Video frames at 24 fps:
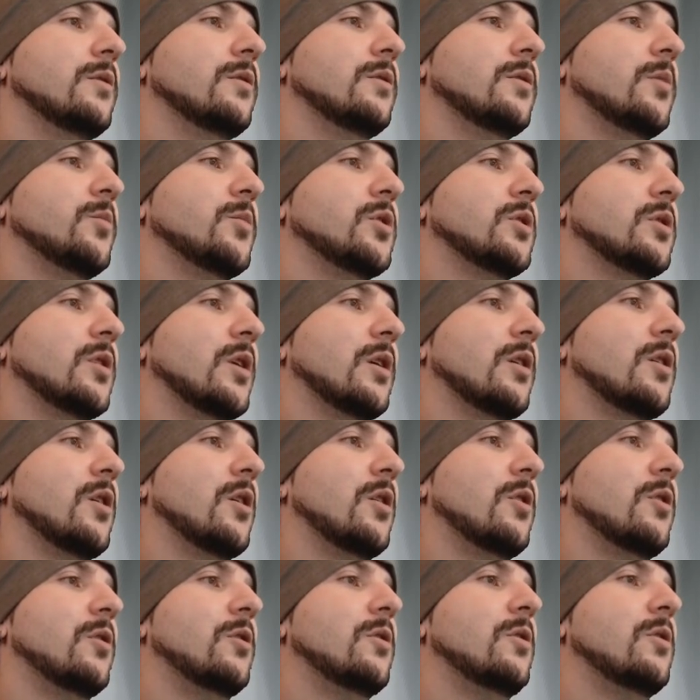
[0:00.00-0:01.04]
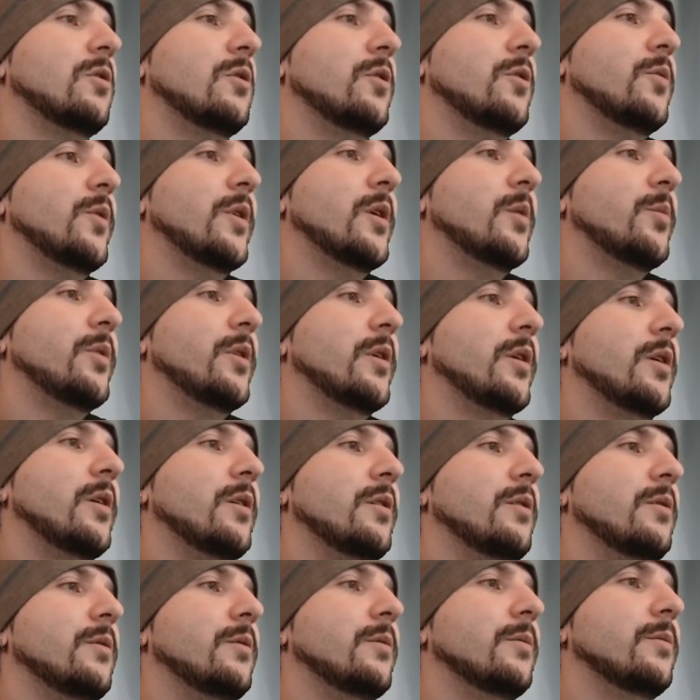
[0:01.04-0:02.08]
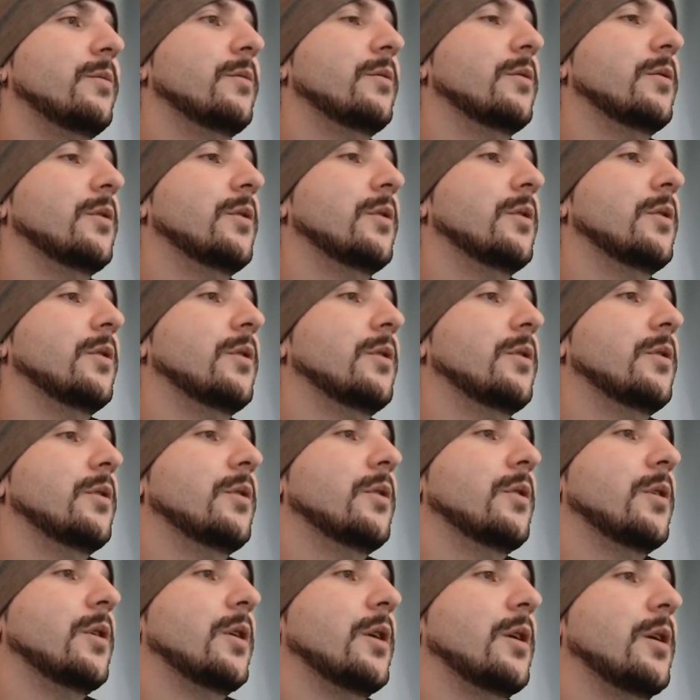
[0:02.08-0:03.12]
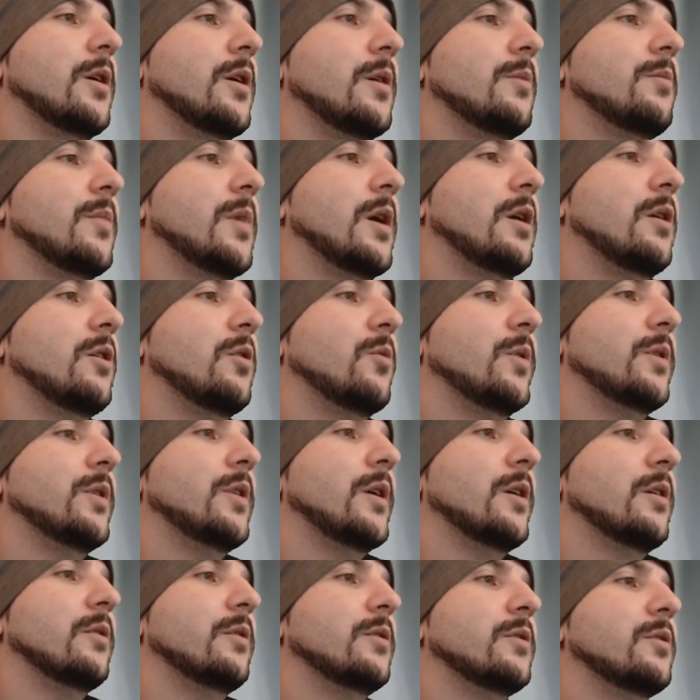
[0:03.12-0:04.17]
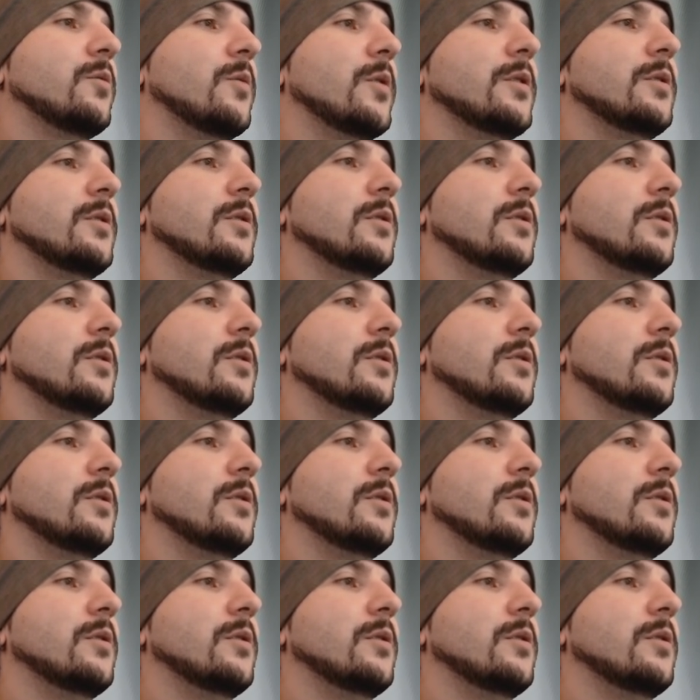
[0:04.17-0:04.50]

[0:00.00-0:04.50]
Just gonna cut all the way up there. I don't know what the hell this was.